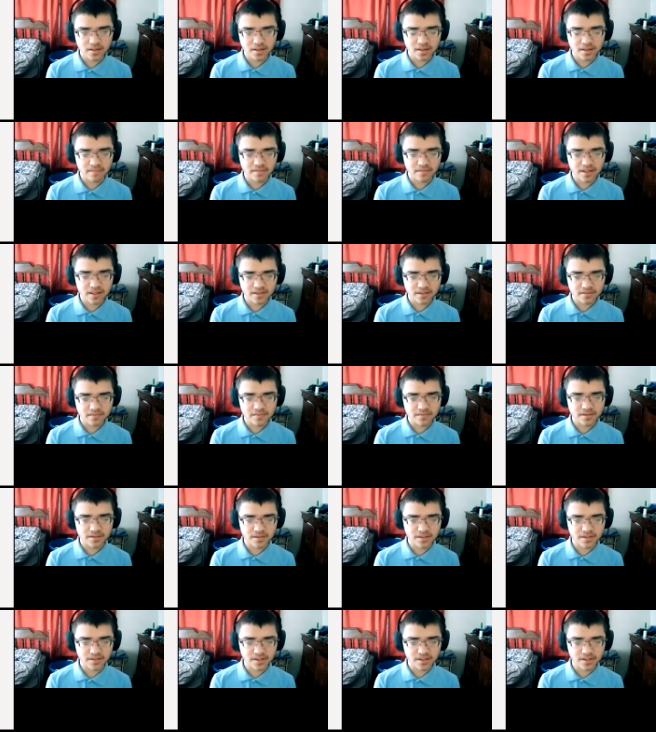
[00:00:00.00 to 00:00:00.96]
A vector
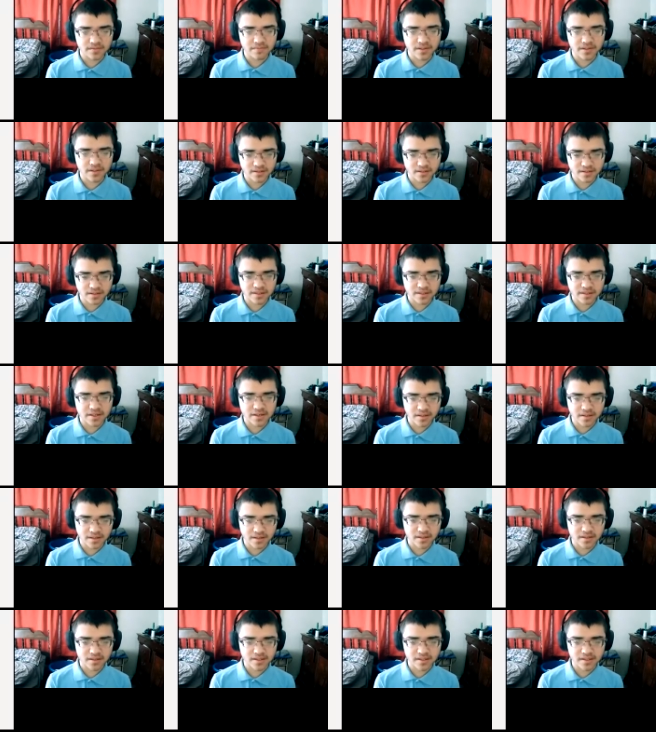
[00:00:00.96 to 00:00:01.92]
field uses vector
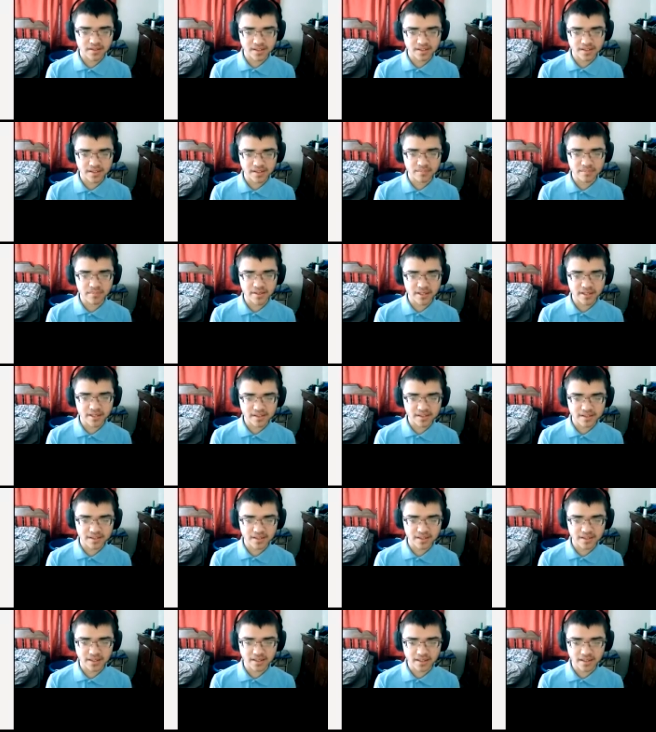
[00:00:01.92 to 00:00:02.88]
calculus as a base
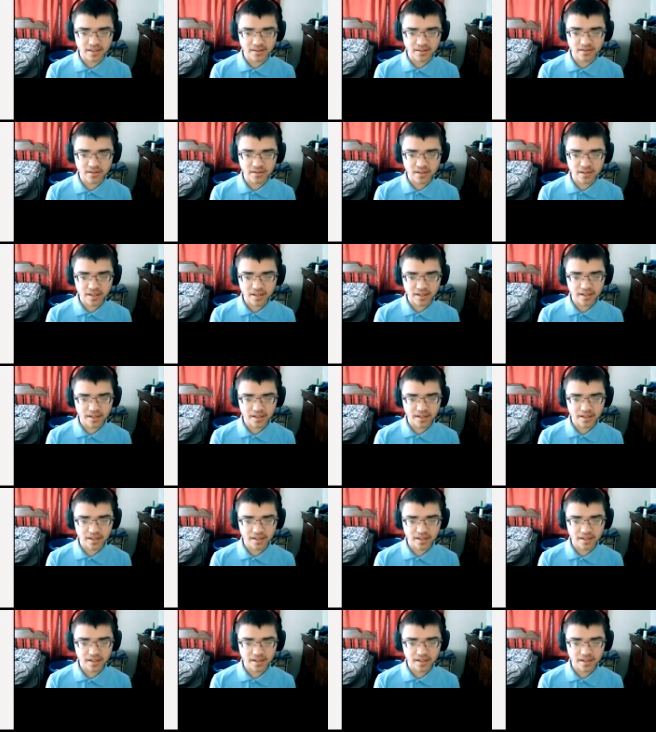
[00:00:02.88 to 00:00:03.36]
to allow